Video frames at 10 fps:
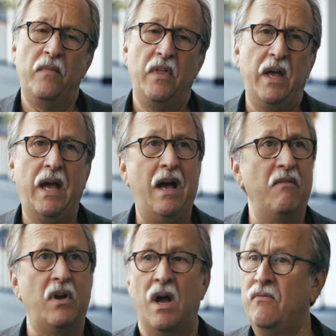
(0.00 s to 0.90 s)
They
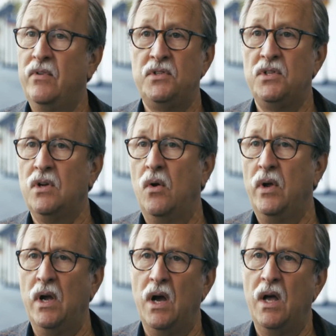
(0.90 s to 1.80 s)
have conferences
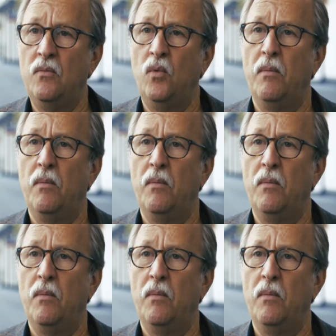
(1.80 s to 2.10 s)
going on